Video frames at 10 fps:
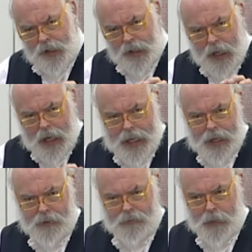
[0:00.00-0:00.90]
that I
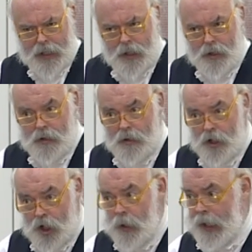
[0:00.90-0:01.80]
have been
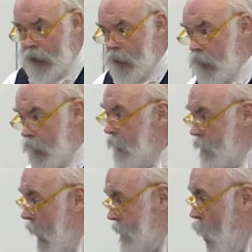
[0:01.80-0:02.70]
doing, and have,
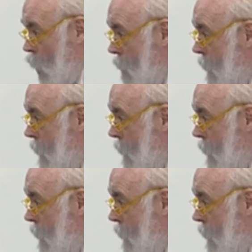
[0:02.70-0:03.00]
I've got the